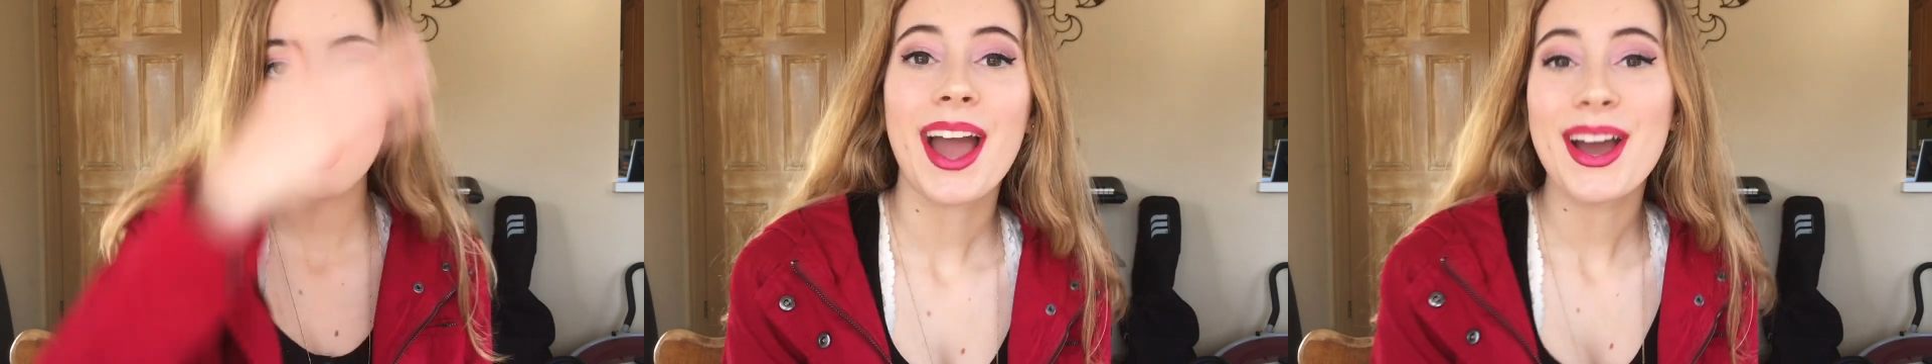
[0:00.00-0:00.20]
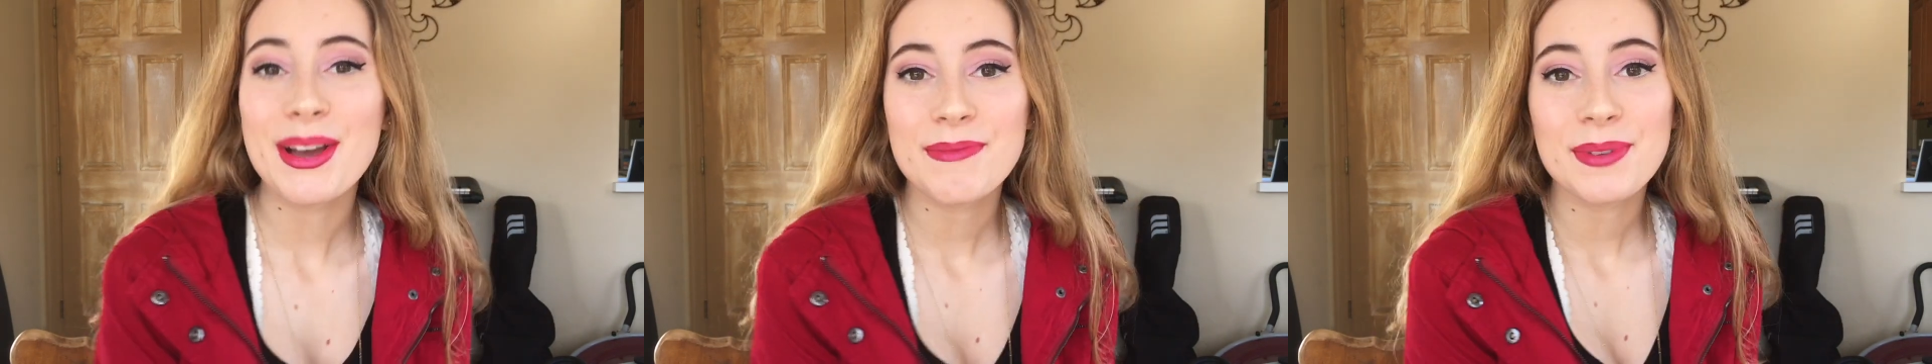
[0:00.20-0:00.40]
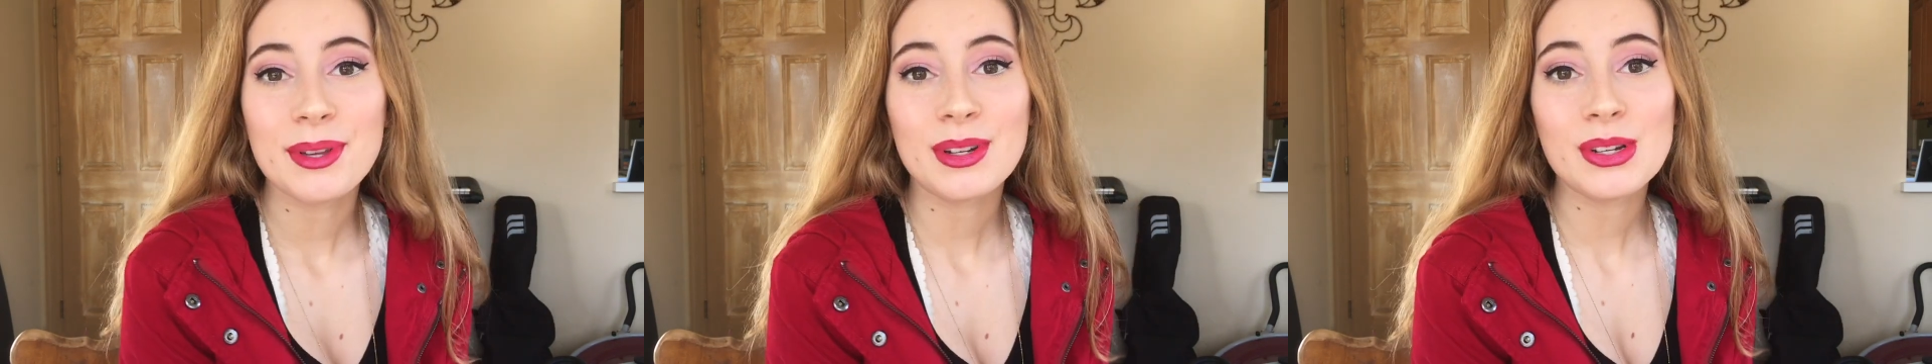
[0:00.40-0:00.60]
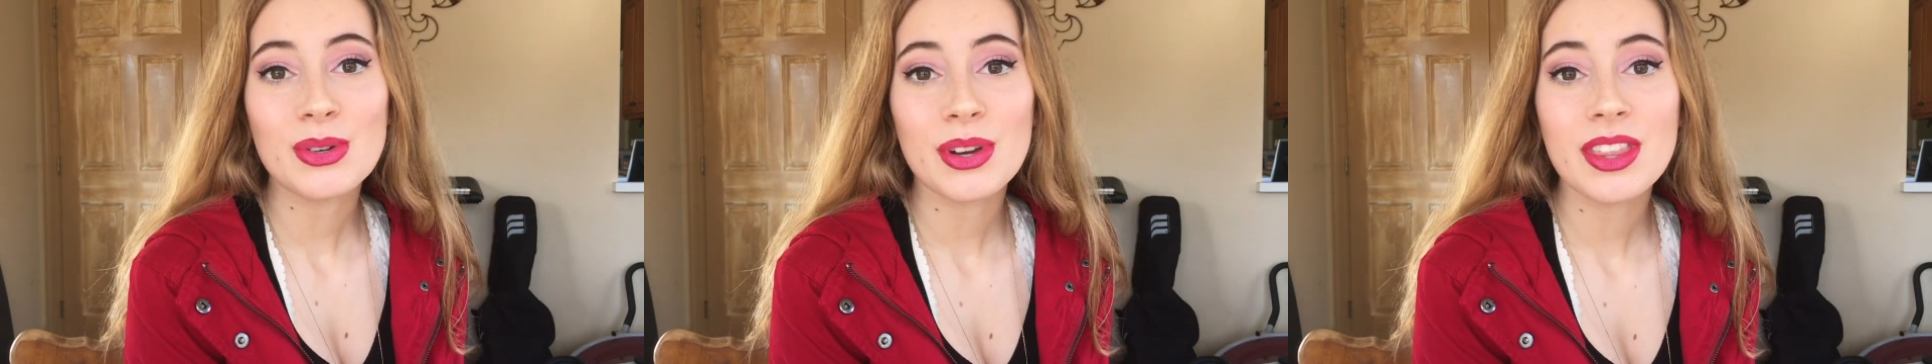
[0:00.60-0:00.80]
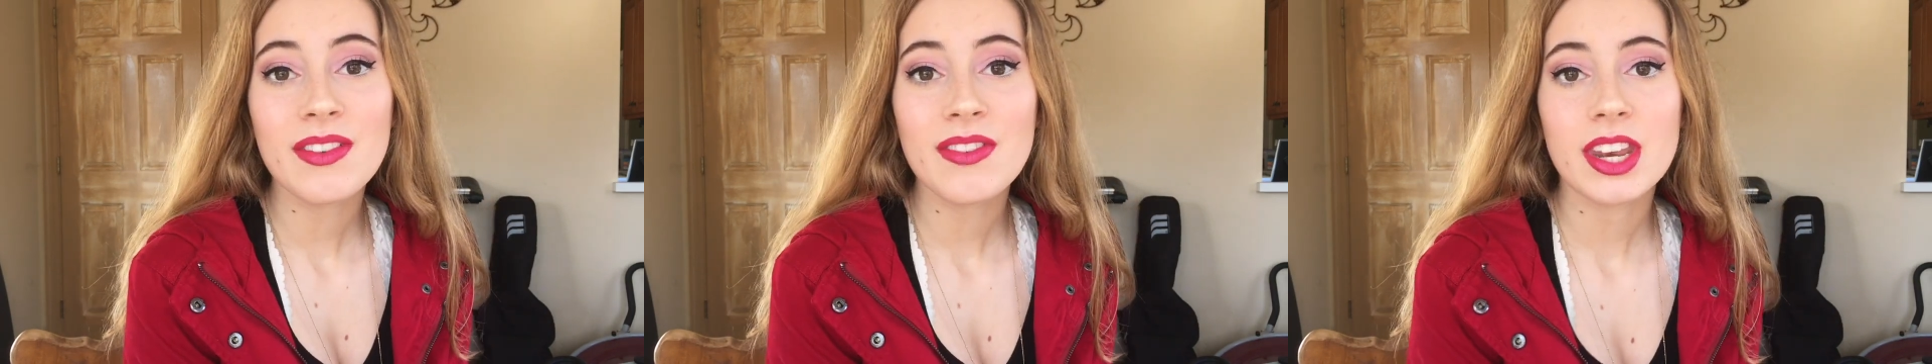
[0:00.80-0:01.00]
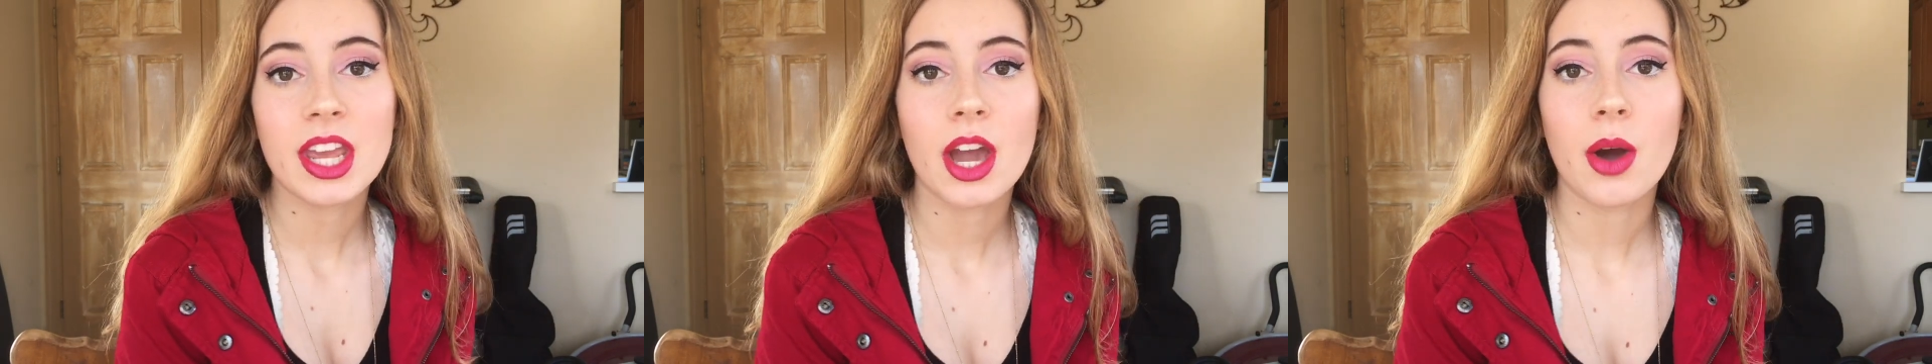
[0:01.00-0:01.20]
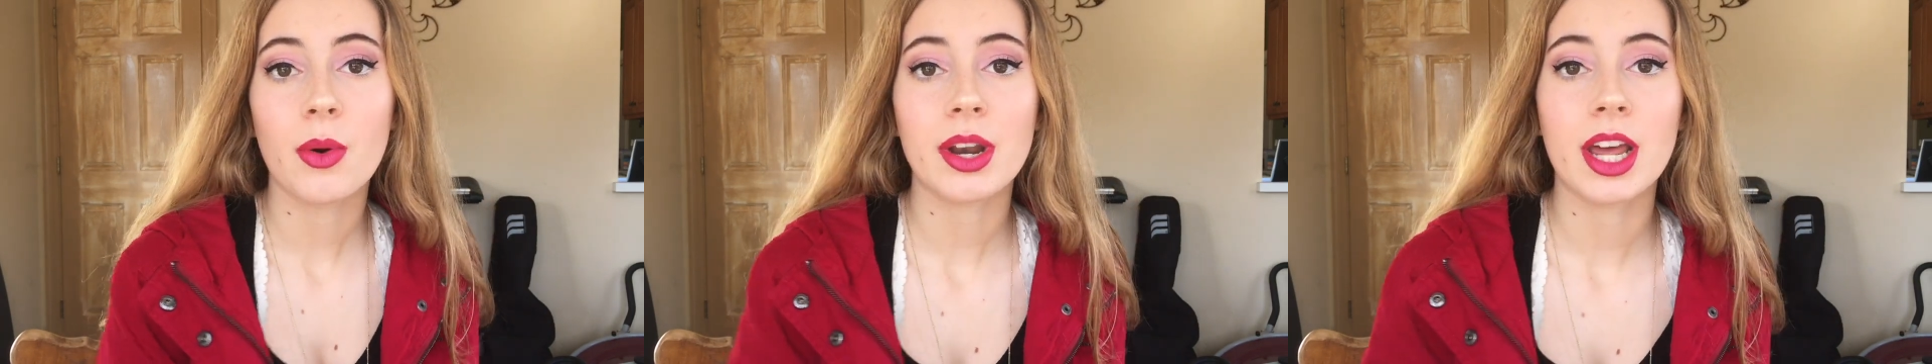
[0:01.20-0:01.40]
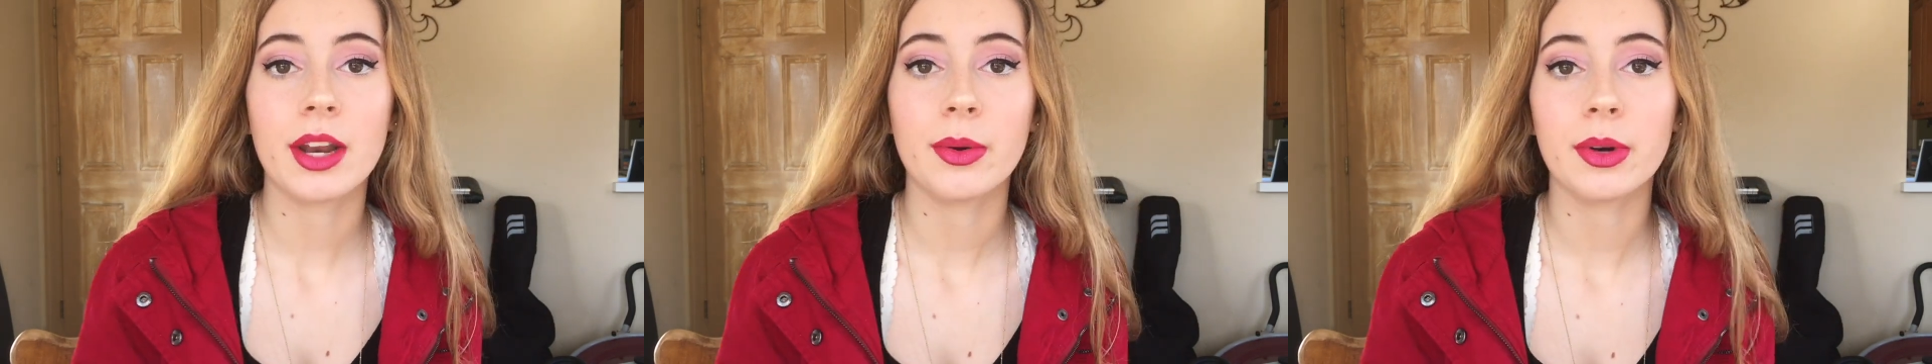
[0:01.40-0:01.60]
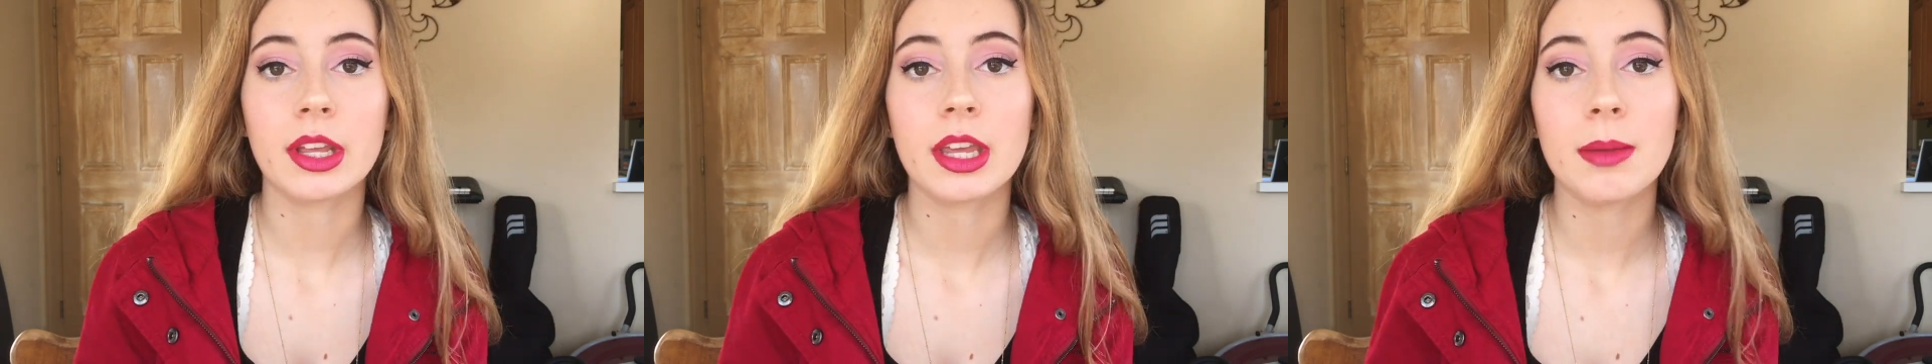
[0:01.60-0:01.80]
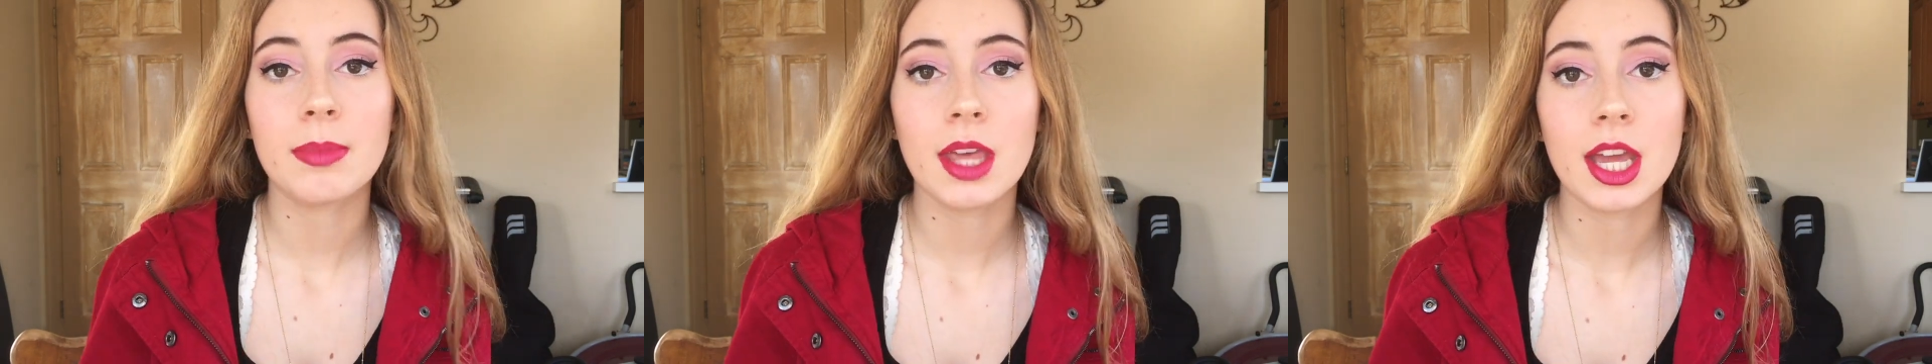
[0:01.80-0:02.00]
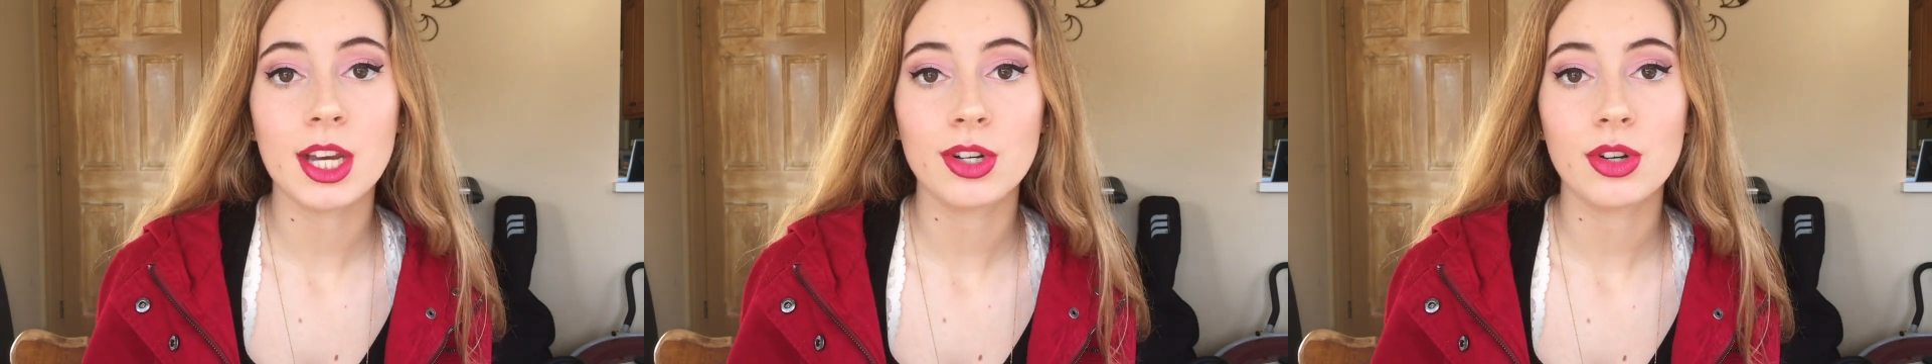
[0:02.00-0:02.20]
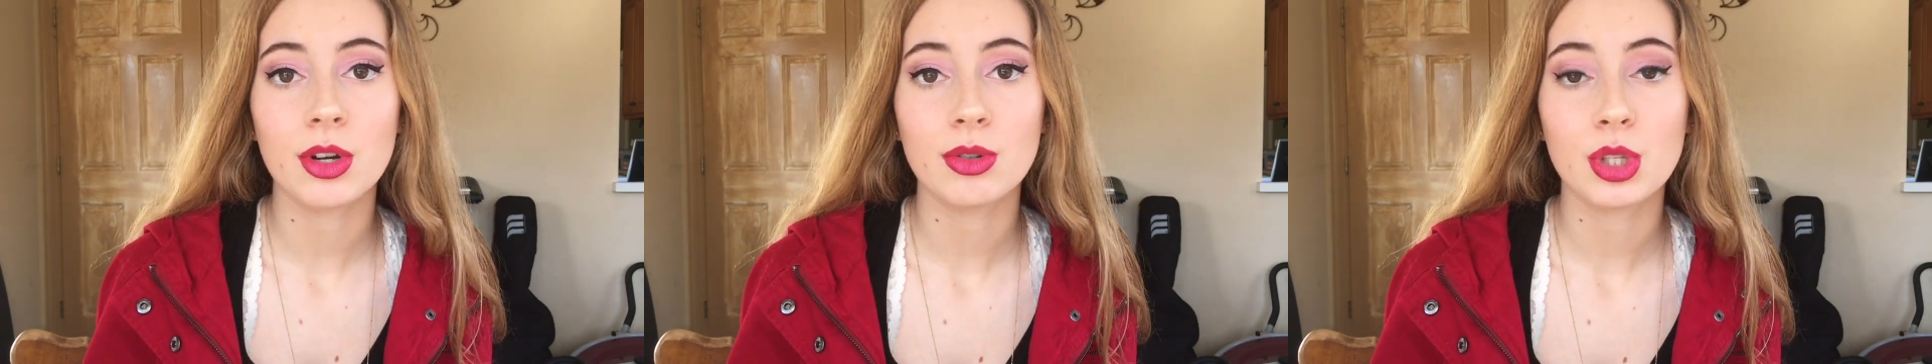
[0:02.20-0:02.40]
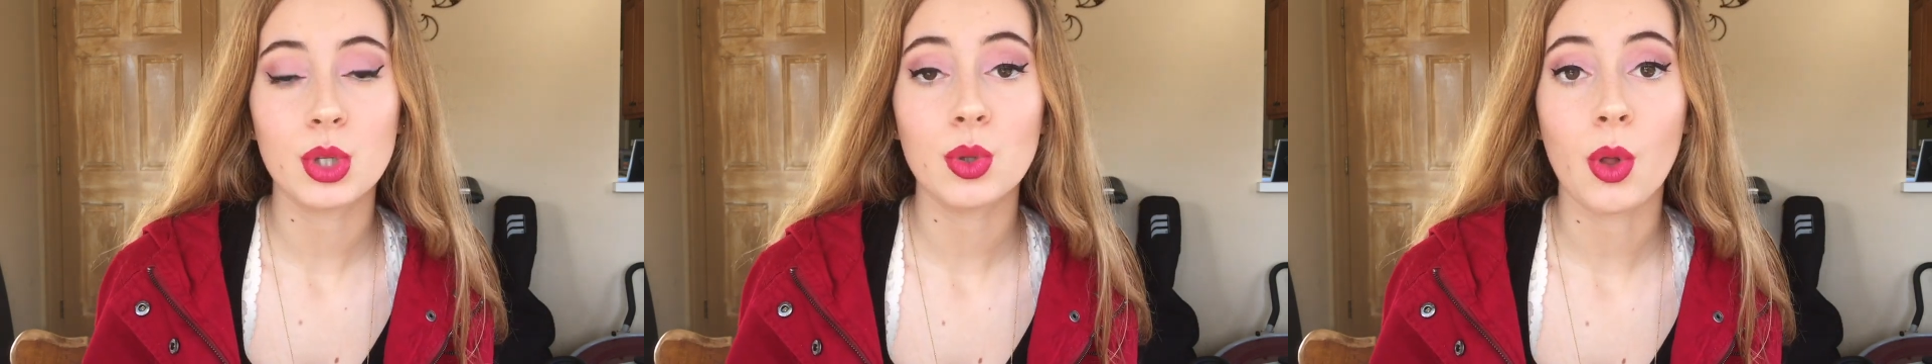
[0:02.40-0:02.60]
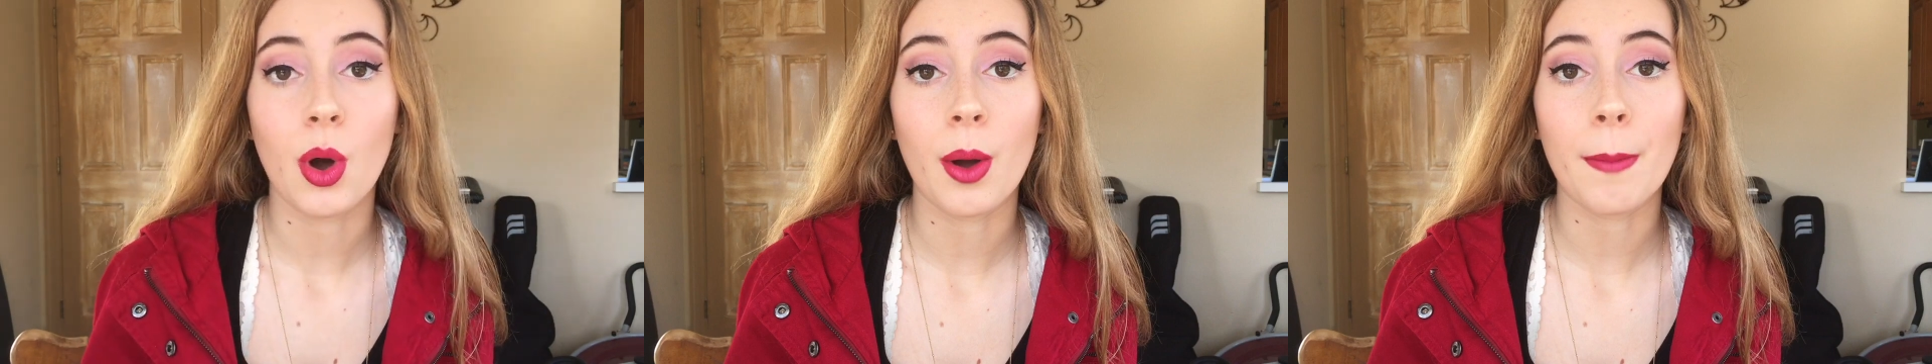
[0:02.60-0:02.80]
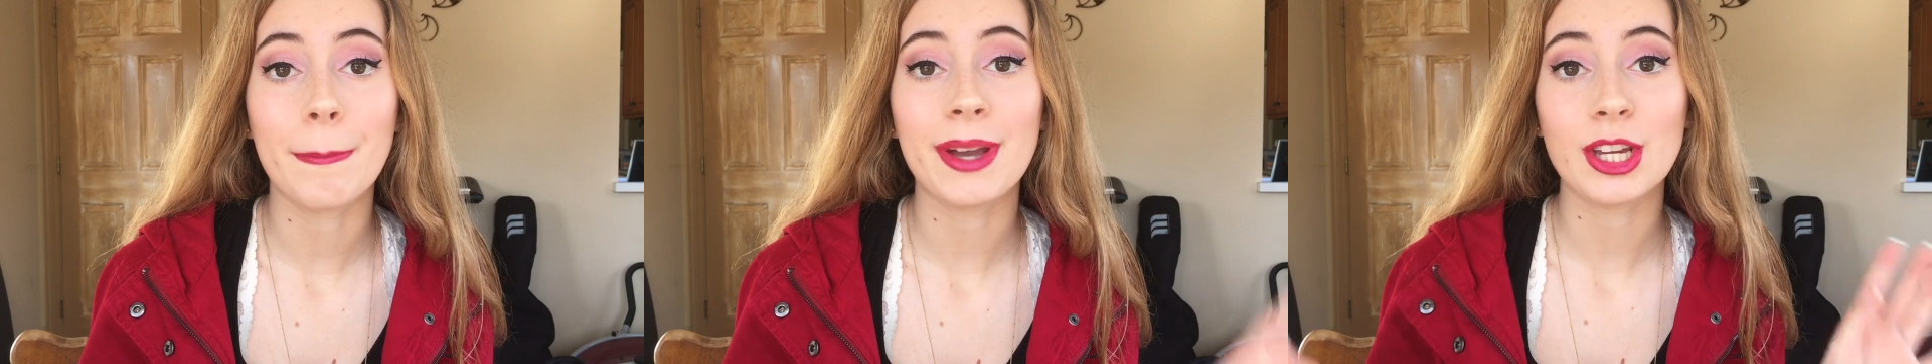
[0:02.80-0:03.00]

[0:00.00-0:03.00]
I hope you enjoy the video, and I don't want to keep the intro too long,